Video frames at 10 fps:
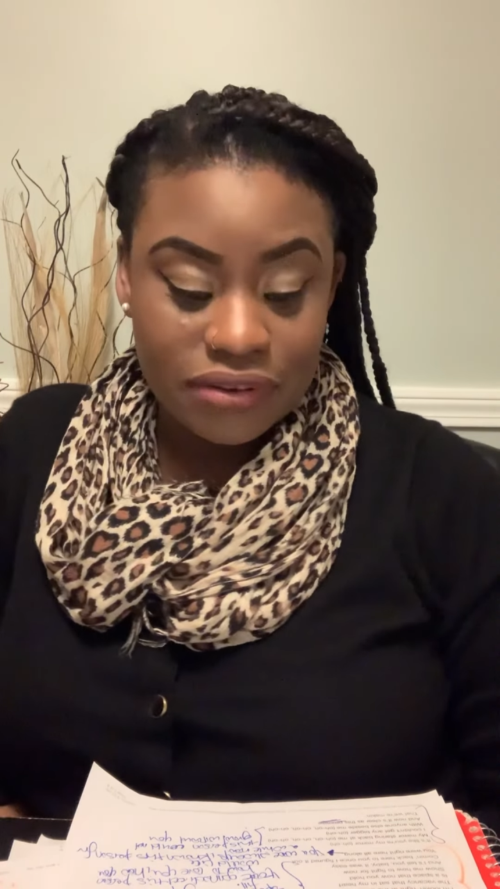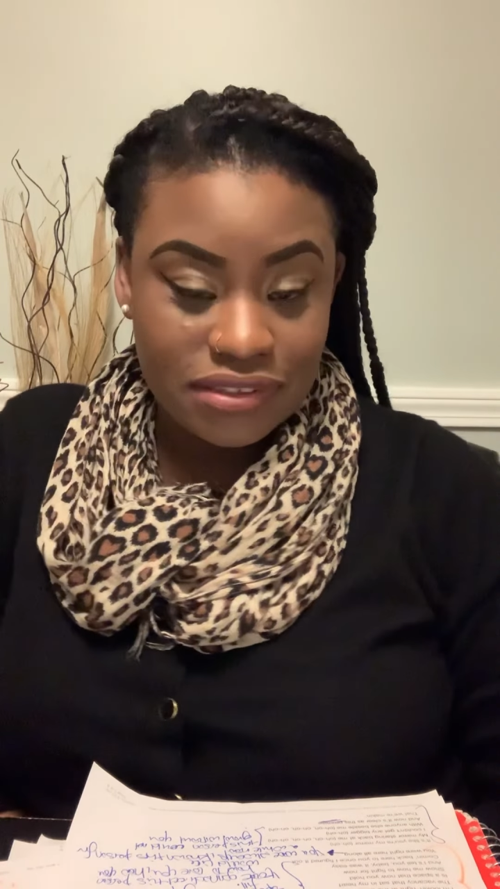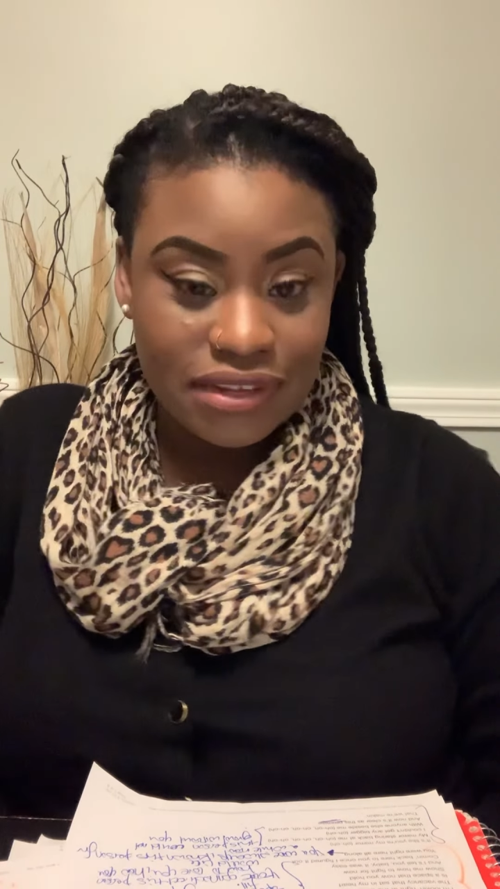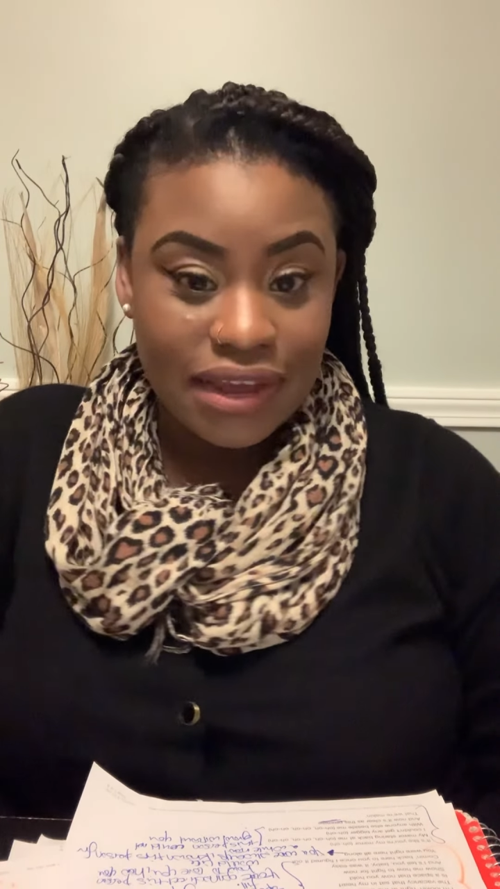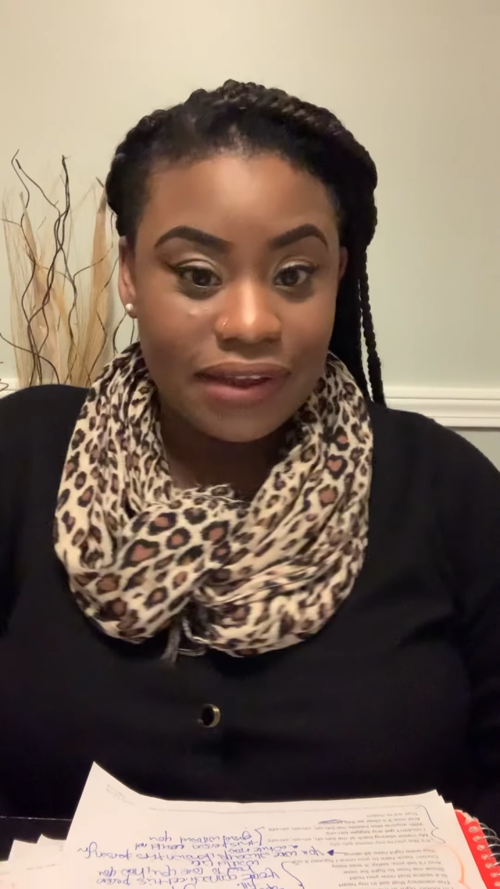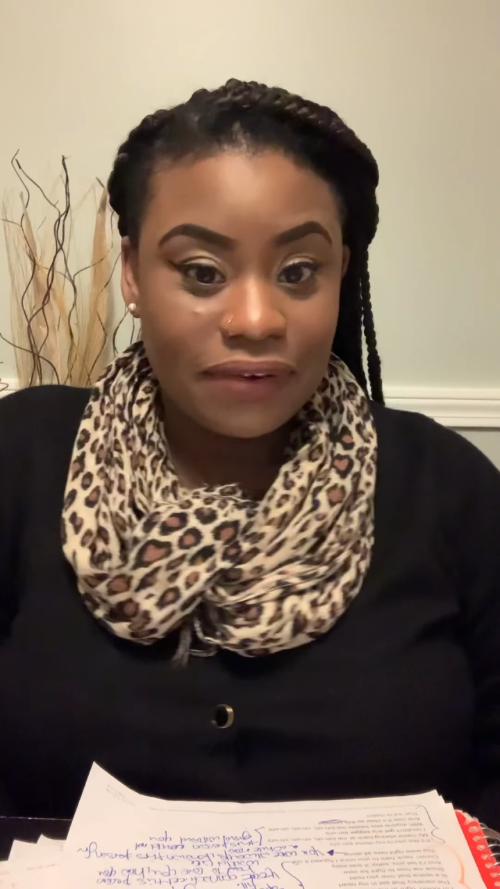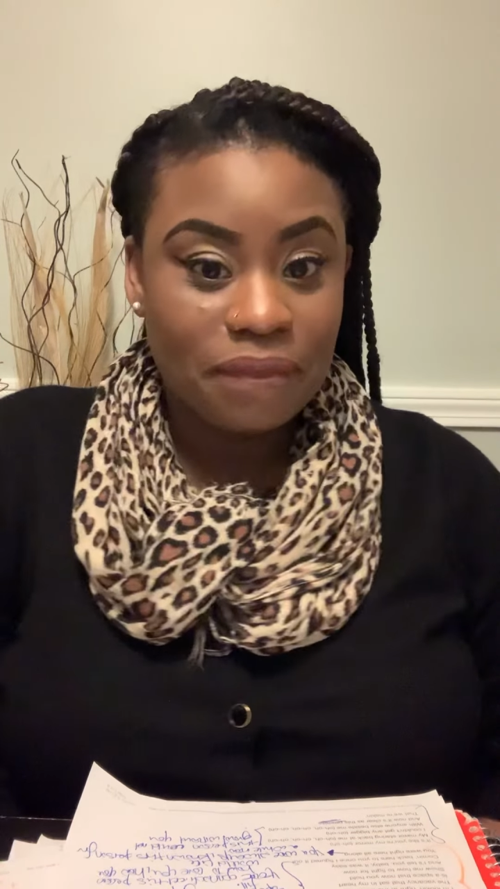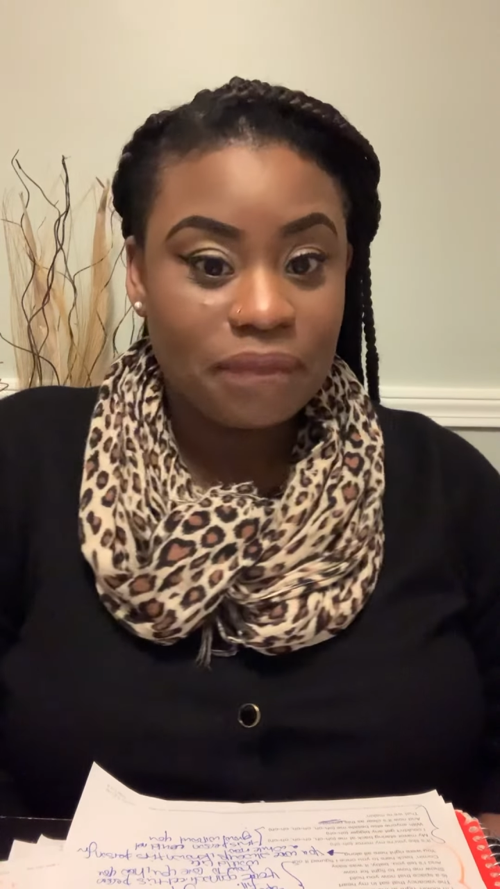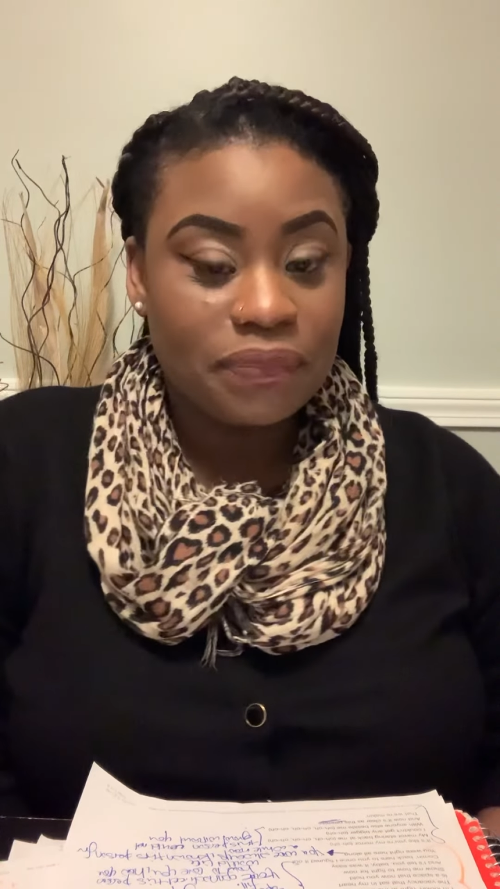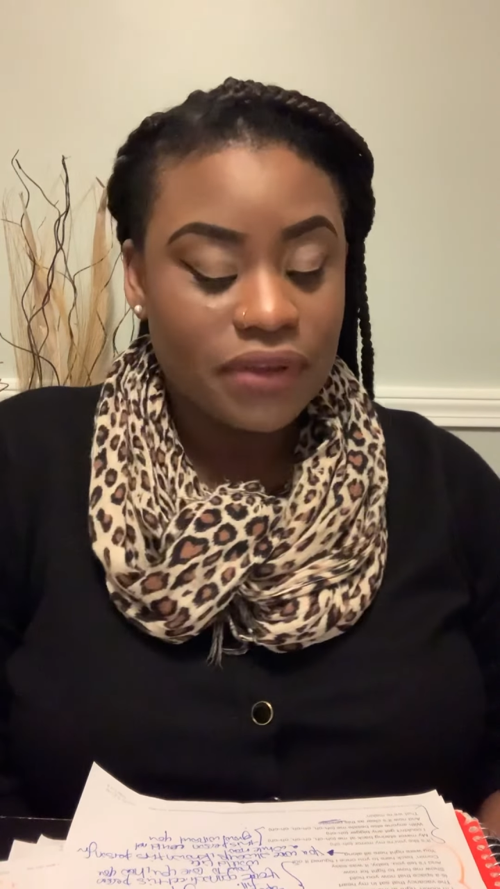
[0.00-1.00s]
side.
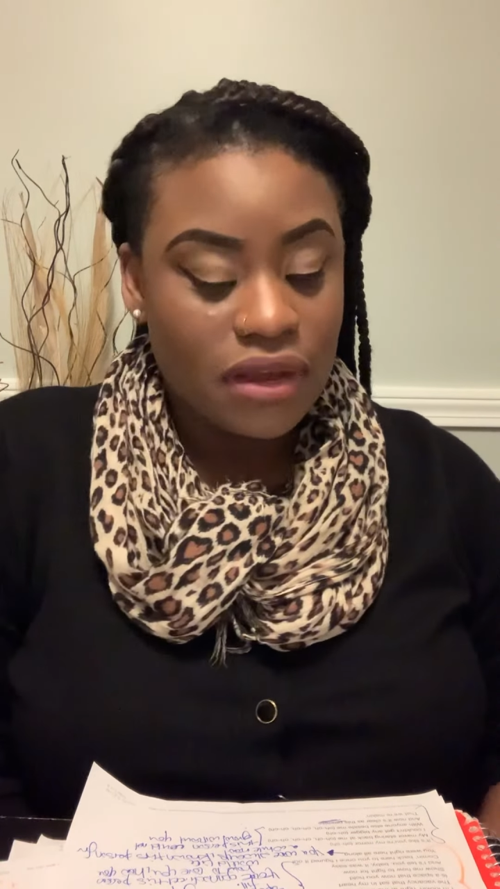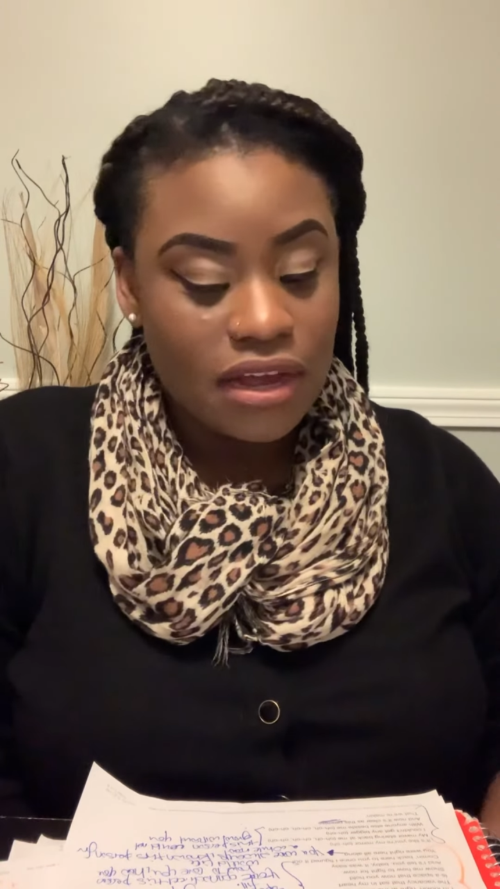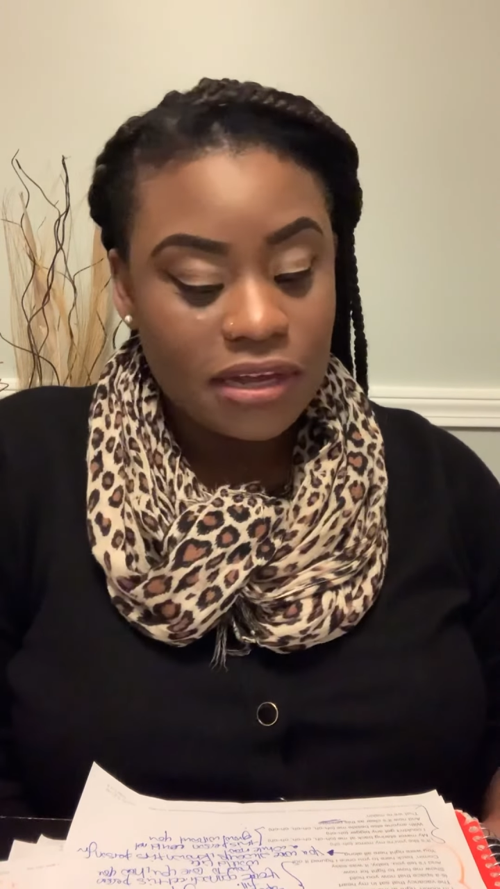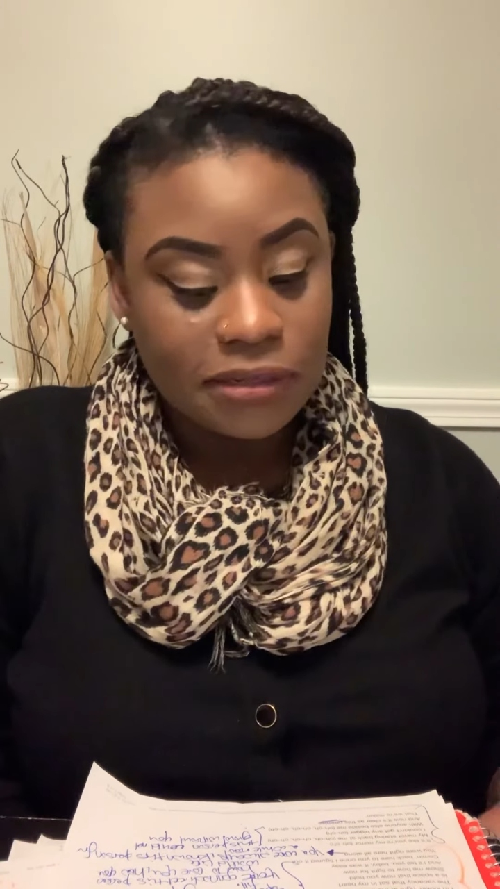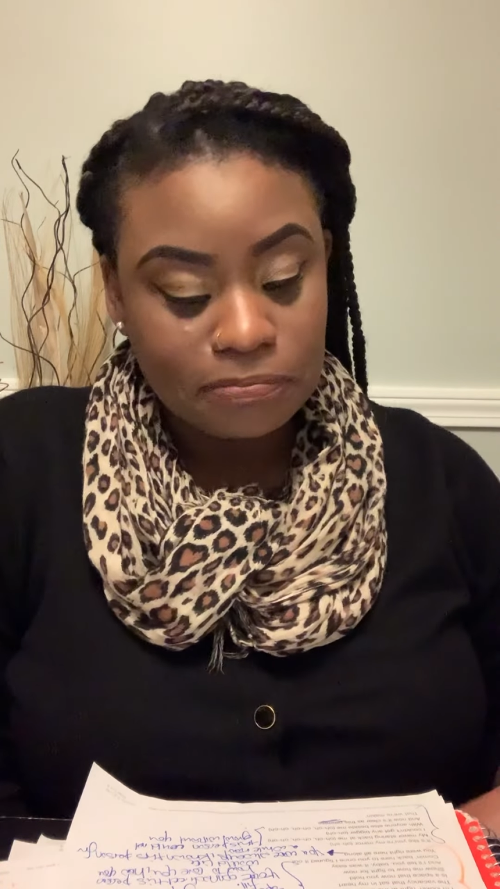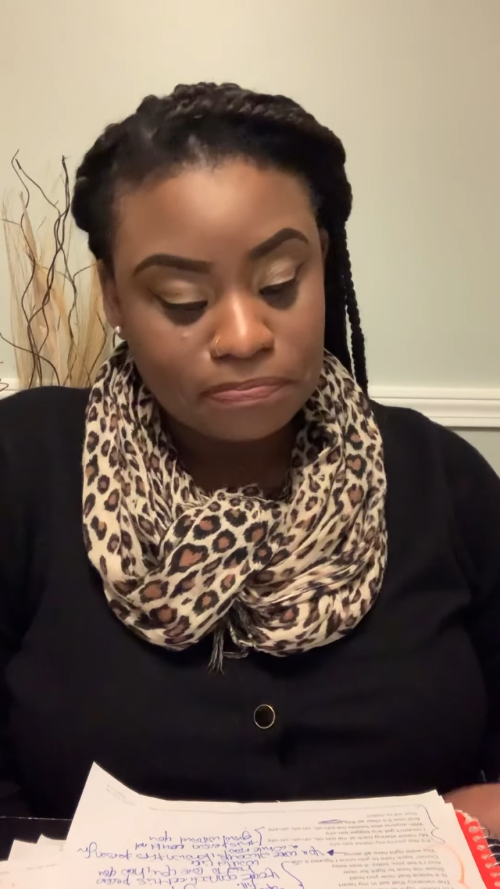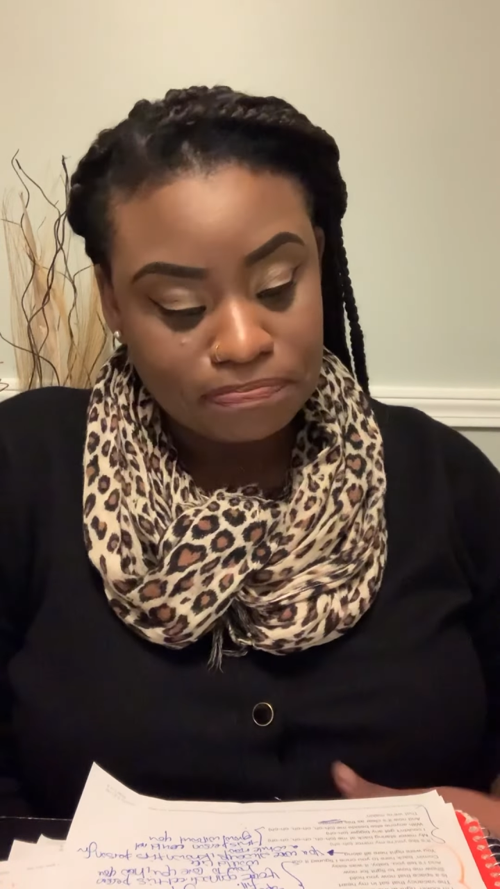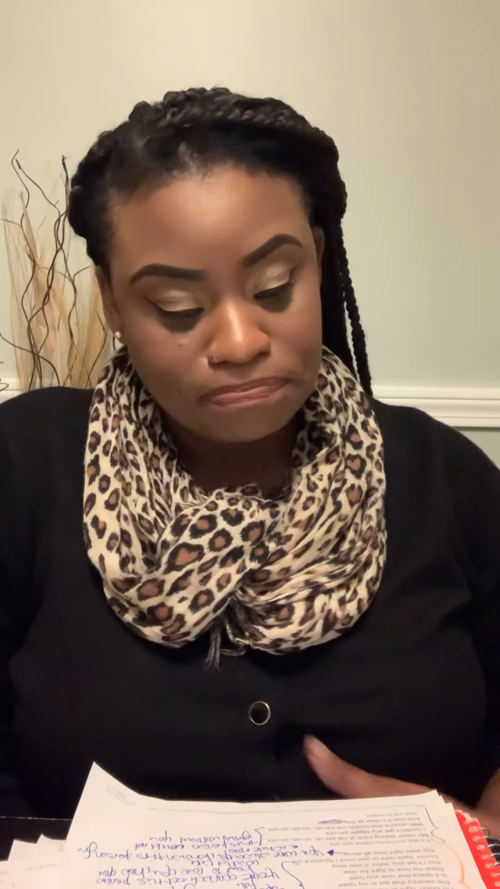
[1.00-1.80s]
Um,